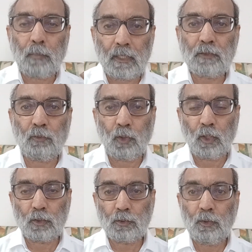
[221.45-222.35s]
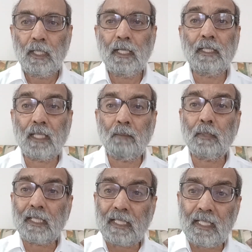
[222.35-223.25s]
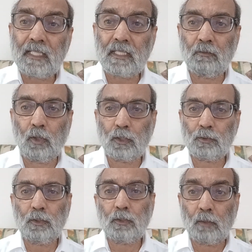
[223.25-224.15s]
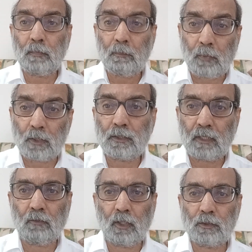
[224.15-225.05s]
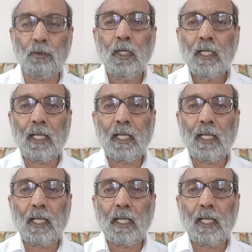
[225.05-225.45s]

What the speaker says: peaceful also, it can be creative also, it can be positive also,